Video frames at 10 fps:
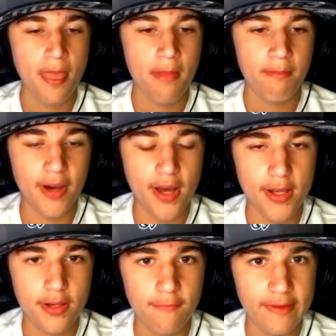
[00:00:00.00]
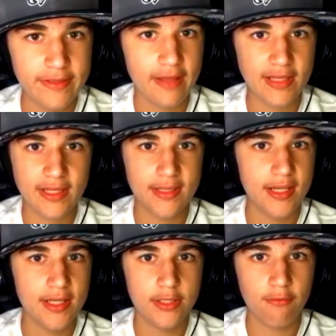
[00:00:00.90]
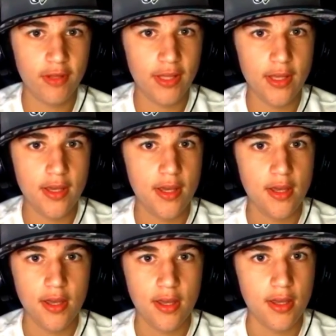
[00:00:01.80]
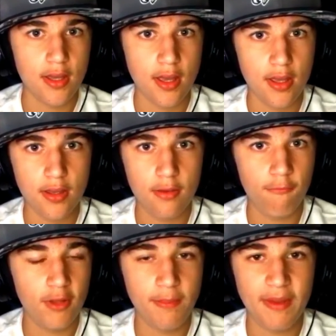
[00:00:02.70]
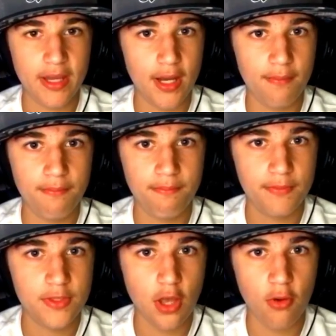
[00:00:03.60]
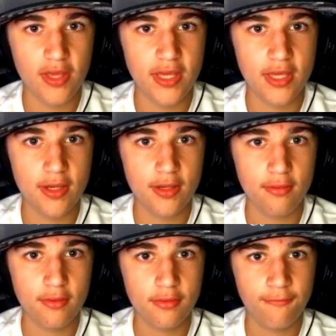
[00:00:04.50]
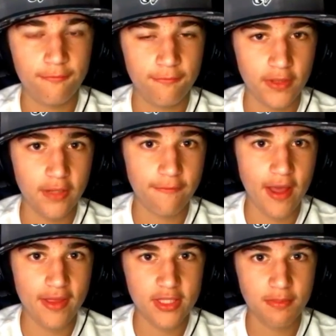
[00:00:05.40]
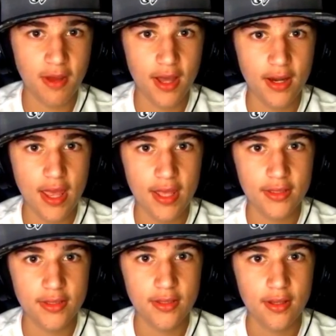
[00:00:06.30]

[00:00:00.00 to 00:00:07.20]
But Vince Velasquez needs to really, really pick it up, so he can solidify that spot as